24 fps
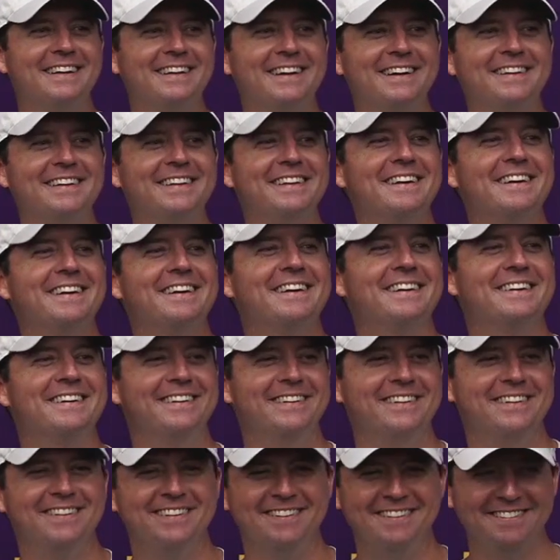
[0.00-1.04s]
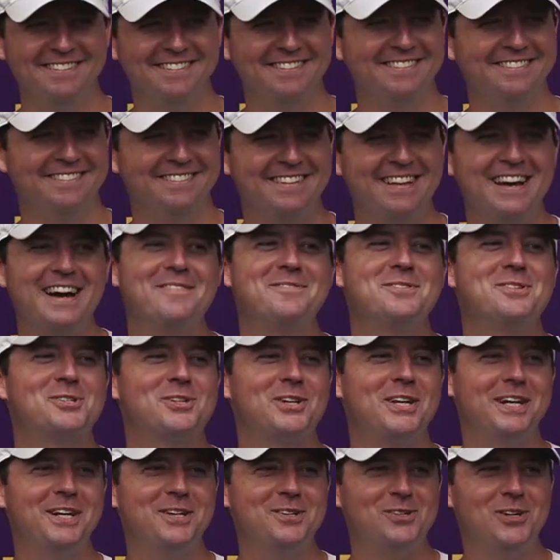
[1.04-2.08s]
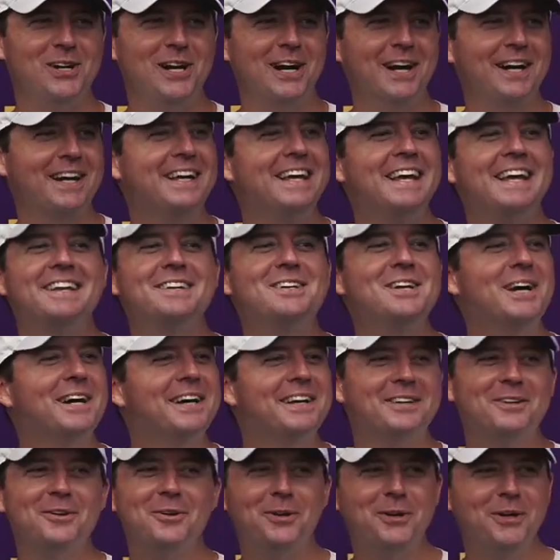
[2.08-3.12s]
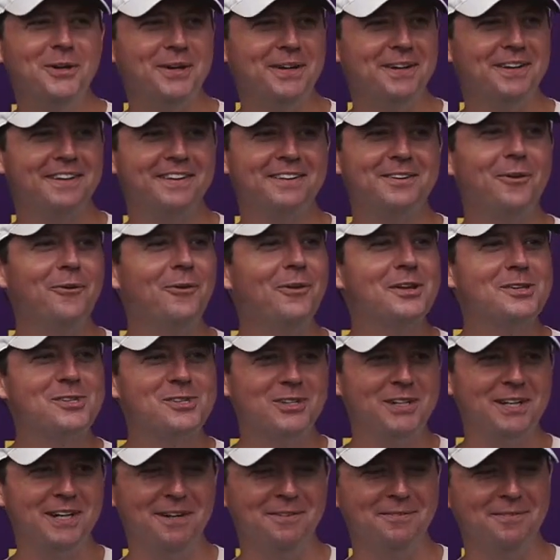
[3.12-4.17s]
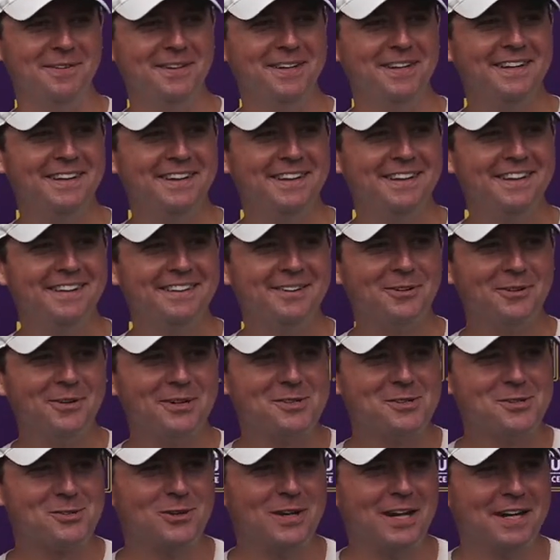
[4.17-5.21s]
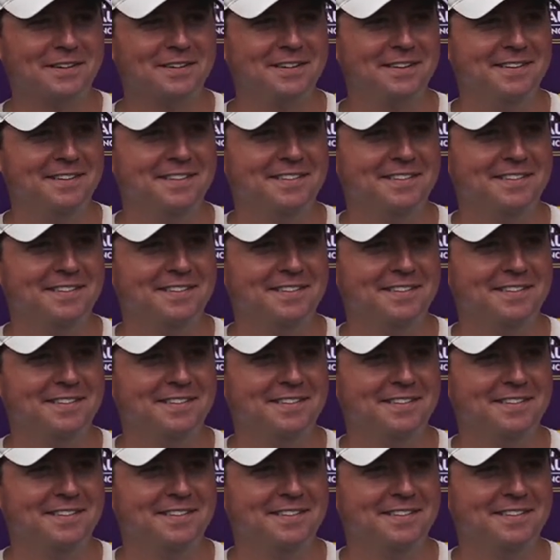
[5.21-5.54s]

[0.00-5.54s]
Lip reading: Yep. I'm just kidding, Jock. You're good. Don't listen to him. Don't get distracted.